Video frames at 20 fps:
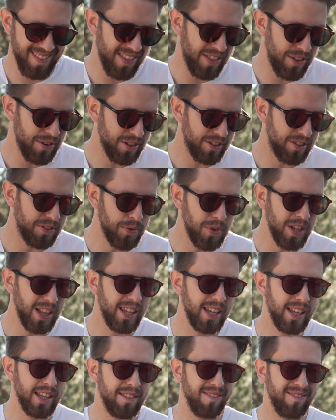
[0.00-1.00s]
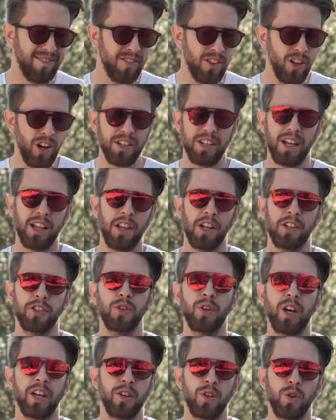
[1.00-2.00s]
there's really not a lot
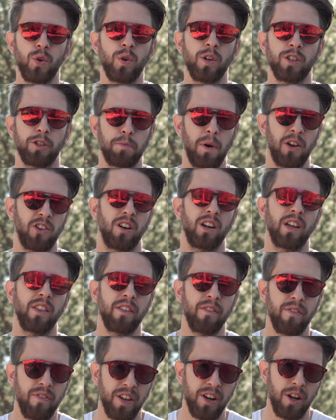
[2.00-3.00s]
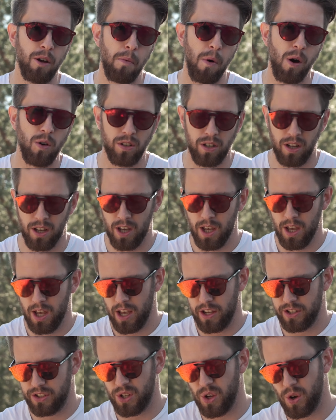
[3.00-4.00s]
you can do, especially in the video mode.
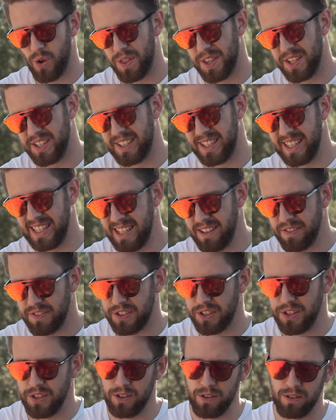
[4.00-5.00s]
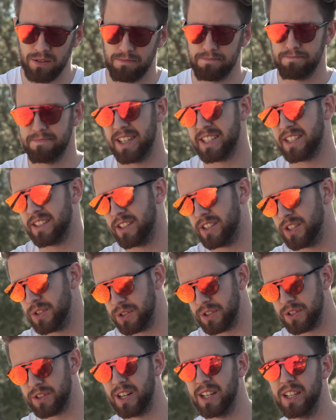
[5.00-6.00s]
So this leaves you as a
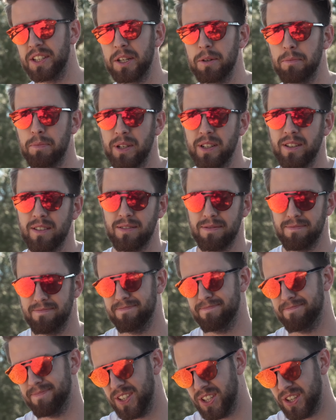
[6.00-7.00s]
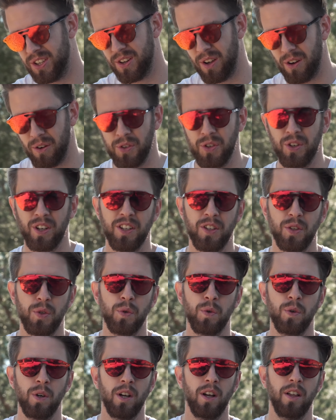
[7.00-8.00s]
user a little bit, you know, you can
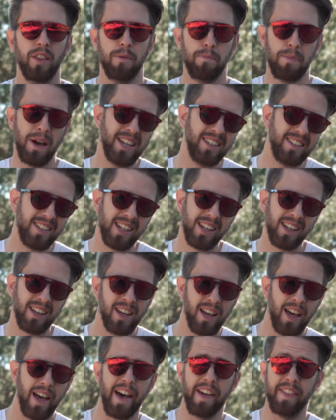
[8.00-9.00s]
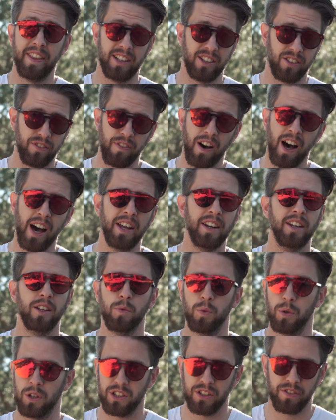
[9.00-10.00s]
do the basic and that's fine, it
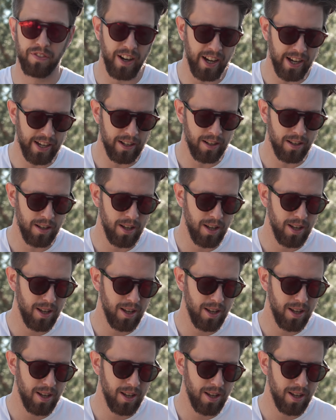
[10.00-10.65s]
works fine.